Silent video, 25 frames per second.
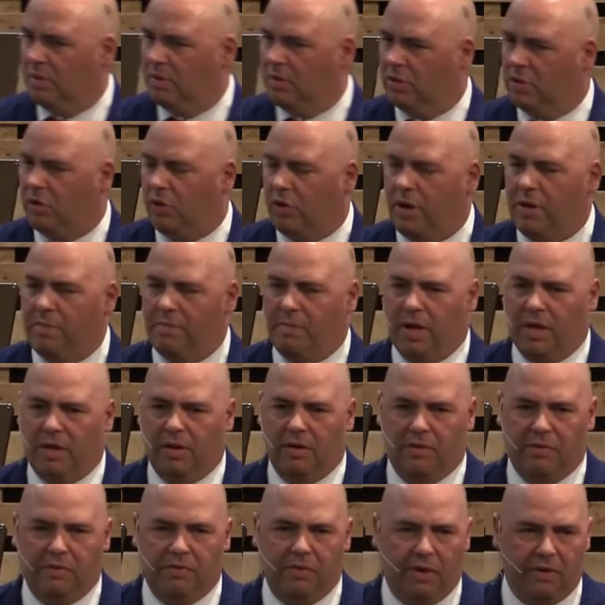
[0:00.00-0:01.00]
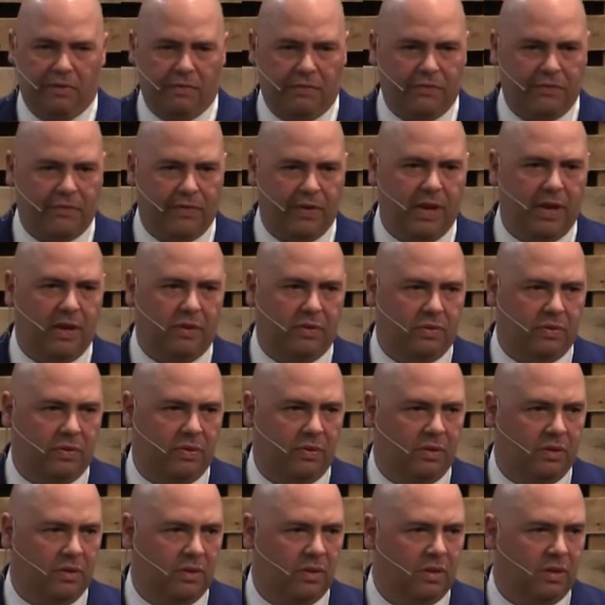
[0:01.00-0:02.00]
The great men of faith,
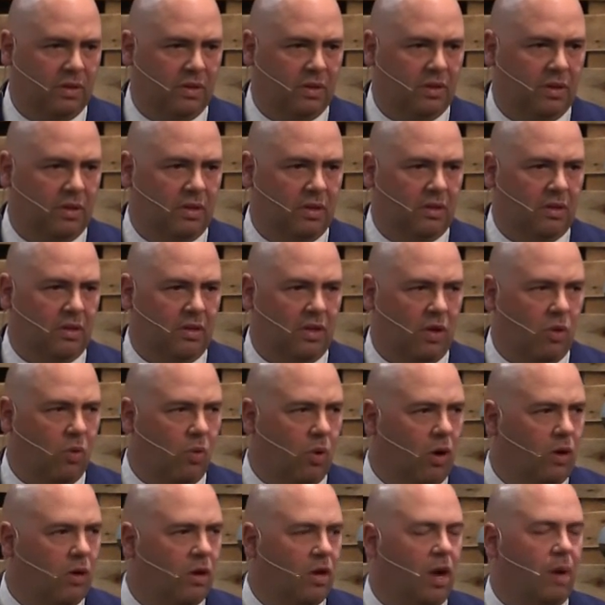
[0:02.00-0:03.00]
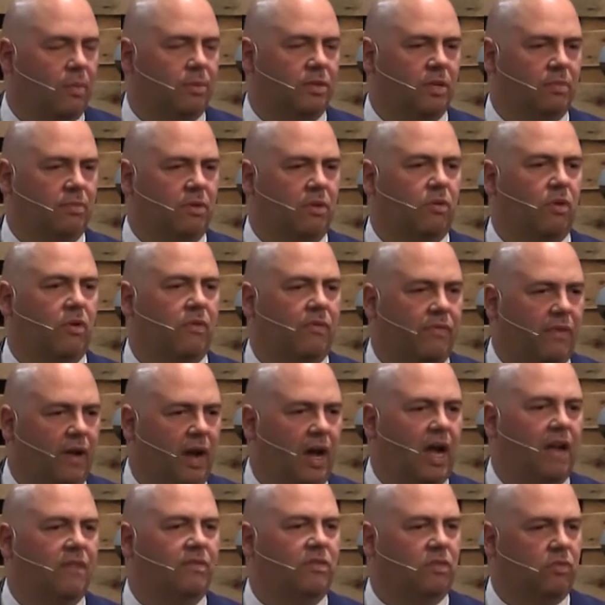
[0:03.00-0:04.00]
they woke up to be
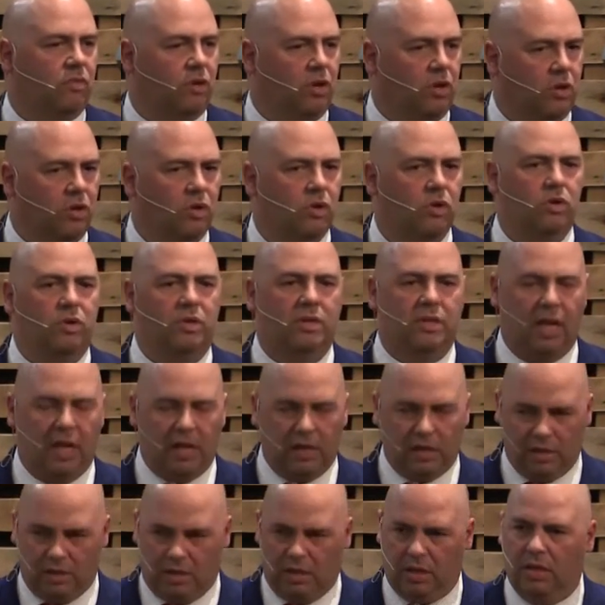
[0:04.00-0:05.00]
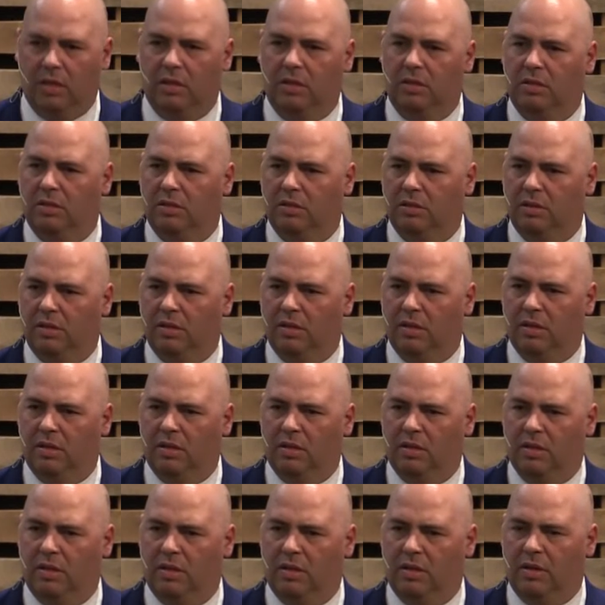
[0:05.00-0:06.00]
revived and renewed daily.
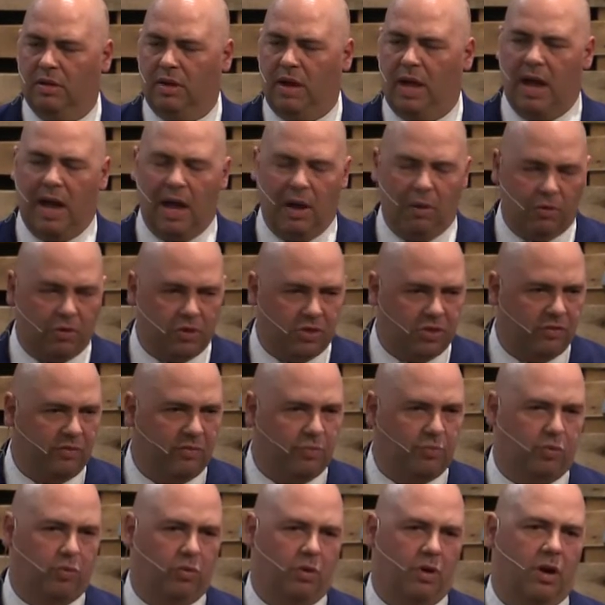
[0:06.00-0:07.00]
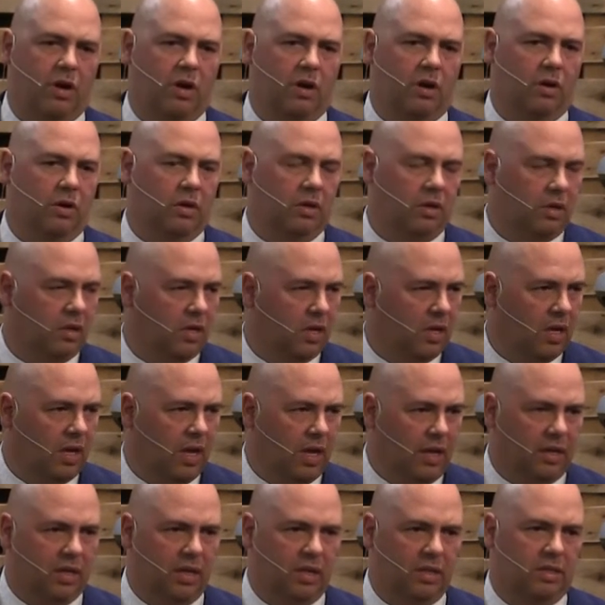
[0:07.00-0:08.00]
Hours of prayer
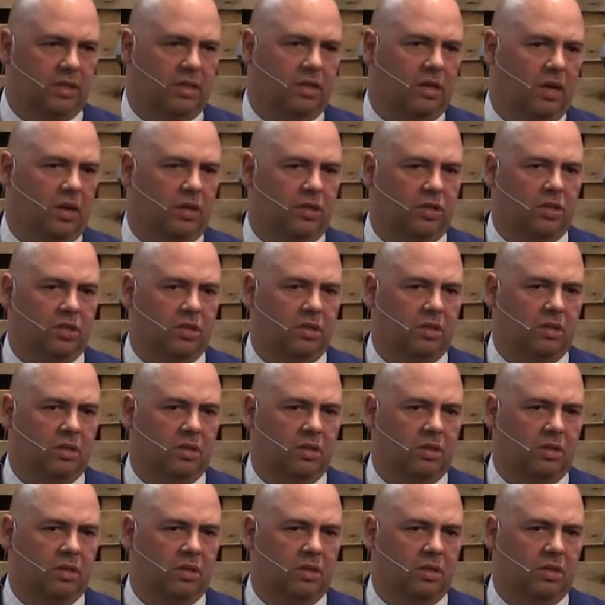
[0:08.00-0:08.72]
and such.